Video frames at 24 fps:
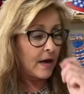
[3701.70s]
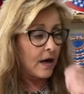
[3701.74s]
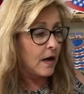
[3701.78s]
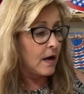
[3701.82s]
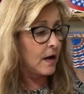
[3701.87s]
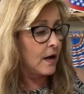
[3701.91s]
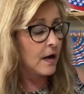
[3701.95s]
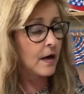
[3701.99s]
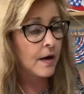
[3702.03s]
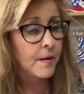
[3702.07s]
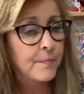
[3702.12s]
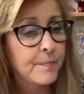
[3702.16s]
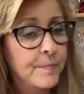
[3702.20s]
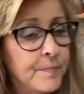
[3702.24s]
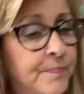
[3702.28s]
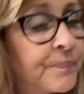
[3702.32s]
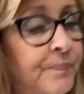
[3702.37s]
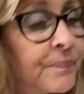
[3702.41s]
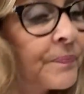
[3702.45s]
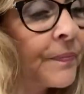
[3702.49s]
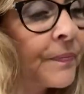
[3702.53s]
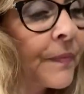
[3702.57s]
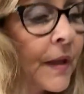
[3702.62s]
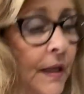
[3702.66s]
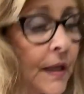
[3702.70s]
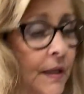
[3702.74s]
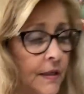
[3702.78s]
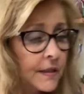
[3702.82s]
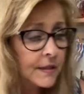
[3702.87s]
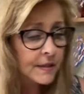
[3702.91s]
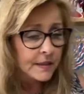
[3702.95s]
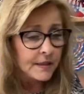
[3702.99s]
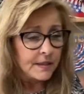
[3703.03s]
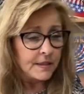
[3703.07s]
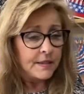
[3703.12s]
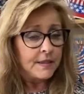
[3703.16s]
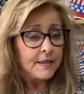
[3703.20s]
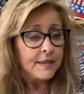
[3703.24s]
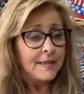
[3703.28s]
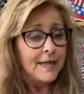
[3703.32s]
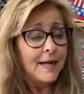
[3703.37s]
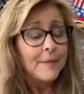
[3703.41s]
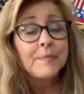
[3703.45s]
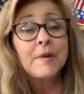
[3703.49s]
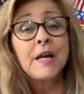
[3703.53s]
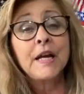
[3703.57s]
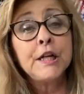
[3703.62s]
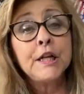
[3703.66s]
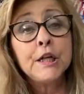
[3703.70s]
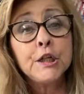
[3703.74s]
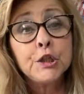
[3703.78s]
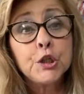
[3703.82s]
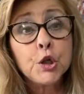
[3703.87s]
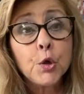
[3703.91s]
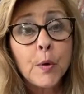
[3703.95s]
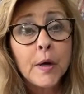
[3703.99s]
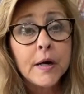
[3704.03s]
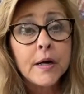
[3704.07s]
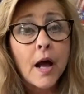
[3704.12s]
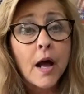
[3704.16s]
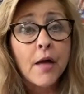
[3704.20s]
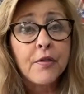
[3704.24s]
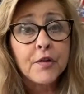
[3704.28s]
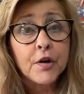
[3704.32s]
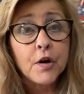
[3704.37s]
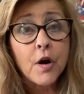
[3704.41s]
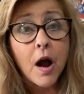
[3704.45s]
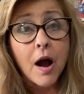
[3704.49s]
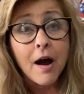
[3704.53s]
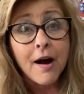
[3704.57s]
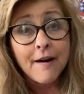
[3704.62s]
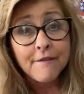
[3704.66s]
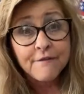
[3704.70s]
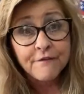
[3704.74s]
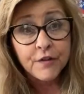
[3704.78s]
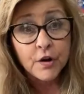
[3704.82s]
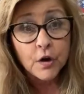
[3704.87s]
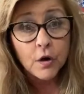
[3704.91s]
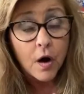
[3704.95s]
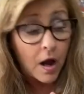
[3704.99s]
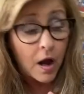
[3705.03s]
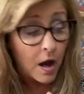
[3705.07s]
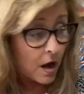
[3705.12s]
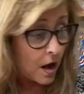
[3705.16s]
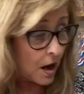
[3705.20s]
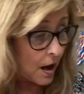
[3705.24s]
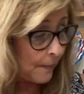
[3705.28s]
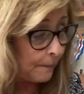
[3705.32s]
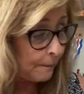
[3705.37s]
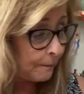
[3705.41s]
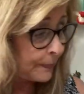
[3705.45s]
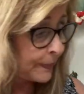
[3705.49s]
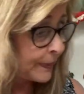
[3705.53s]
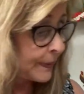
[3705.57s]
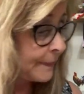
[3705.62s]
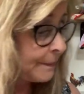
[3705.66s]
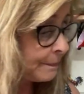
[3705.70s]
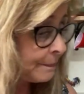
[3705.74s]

Um, I'm going to do another offer up.